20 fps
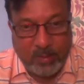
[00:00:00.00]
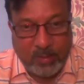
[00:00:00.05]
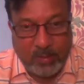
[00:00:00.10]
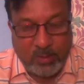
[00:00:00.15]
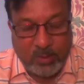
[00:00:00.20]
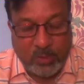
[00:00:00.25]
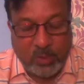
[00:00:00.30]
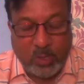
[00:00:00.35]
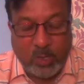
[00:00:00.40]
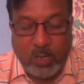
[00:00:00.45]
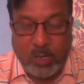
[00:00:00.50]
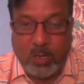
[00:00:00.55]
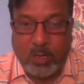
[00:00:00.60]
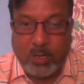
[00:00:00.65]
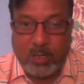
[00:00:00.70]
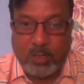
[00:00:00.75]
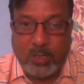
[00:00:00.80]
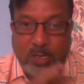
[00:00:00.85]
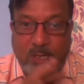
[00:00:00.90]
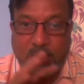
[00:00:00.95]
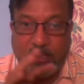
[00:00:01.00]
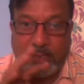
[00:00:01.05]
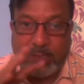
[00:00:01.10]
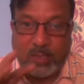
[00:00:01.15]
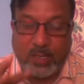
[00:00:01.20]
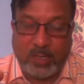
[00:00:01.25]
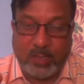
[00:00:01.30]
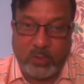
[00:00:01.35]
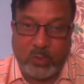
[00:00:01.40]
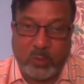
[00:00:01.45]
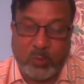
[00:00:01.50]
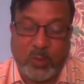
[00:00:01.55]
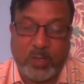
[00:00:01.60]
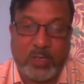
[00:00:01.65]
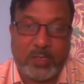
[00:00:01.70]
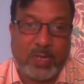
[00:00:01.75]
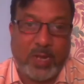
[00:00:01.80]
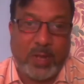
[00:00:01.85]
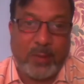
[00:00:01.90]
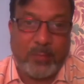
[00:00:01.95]
So all these things. So
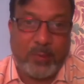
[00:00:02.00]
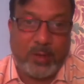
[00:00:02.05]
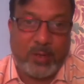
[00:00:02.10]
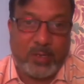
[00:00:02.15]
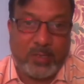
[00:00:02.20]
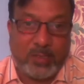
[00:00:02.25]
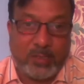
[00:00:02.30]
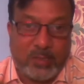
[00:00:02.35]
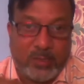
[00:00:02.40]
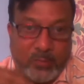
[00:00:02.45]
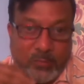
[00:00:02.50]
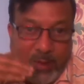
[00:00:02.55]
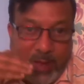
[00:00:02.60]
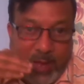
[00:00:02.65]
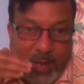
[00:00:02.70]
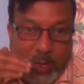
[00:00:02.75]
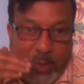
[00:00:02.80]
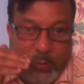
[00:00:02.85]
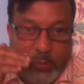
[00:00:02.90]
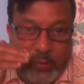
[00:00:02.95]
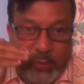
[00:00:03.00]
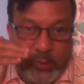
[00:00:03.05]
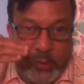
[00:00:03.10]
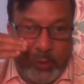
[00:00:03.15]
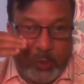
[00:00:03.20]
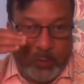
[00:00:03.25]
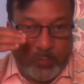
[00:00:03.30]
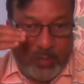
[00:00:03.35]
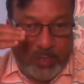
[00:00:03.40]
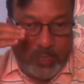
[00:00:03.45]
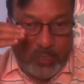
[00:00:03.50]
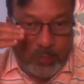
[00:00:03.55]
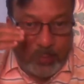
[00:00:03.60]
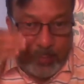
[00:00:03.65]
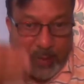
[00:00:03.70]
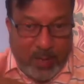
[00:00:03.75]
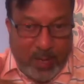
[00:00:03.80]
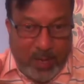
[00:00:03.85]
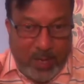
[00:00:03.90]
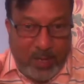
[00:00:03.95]
what is happening is the value which you have
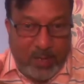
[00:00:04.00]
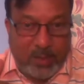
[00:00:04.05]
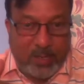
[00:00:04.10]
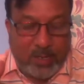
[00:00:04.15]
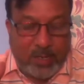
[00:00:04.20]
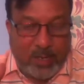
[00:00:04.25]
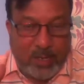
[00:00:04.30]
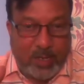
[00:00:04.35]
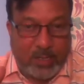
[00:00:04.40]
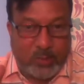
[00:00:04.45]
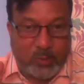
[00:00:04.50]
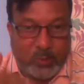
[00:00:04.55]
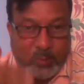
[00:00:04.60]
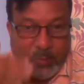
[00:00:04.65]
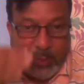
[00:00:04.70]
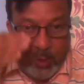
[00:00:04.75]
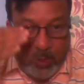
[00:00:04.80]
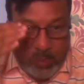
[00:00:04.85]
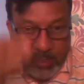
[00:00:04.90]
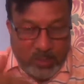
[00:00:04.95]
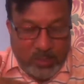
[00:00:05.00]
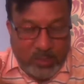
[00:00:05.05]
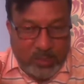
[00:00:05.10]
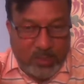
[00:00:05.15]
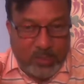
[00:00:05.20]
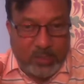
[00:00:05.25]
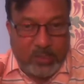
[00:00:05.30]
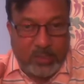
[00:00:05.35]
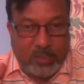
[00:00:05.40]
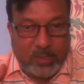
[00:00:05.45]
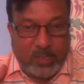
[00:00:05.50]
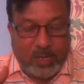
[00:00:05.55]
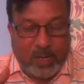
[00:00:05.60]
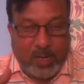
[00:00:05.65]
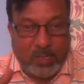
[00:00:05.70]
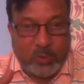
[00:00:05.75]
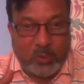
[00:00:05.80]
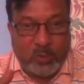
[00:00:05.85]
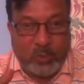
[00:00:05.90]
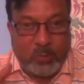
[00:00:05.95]
explained in the classroom, you have discussed in the
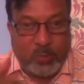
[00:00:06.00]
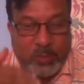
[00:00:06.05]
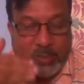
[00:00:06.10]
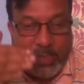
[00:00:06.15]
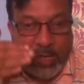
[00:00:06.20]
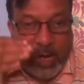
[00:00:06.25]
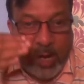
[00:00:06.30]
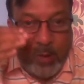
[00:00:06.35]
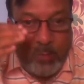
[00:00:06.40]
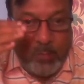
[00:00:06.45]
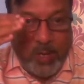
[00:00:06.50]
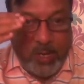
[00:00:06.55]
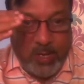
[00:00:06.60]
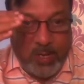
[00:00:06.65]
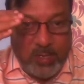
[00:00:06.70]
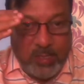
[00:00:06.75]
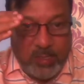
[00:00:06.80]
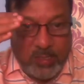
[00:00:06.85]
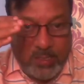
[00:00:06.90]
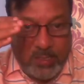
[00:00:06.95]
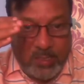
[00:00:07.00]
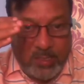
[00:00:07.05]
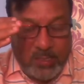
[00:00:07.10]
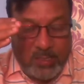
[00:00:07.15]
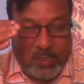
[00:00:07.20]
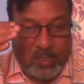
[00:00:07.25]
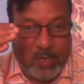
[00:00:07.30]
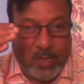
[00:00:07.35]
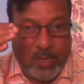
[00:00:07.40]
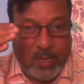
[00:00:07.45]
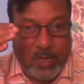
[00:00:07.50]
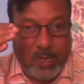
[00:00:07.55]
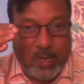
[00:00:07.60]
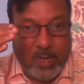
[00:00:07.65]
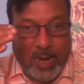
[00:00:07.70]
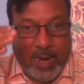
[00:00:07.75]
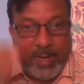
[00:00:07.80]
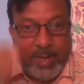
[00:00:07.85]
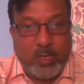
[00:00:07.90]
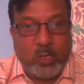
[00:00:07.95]
classroom, is now being discussed
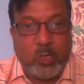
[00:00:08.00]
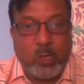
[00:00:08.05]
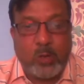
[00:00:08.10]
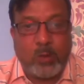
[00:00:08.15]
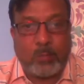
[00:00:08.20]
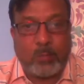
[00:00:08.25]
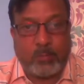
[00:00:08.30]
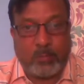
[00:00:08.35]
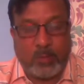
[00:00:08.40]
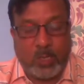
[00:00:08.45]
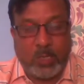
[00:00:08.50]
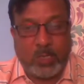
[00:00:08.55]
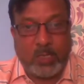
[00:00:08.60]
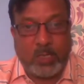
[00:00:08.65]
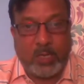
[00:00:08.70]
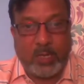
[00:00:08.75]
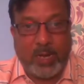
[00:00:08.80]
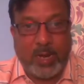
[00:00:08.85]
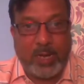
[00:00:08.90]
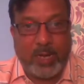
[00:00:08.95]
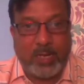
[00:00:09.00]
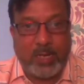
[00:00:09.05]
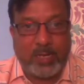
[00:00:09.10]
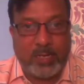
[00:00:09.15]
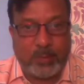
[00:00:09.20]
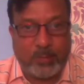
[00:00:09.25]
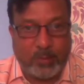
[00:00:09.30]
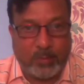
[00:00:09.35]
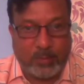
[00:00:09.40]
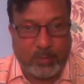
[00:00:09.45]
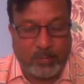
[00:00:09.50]
at home on the dining table.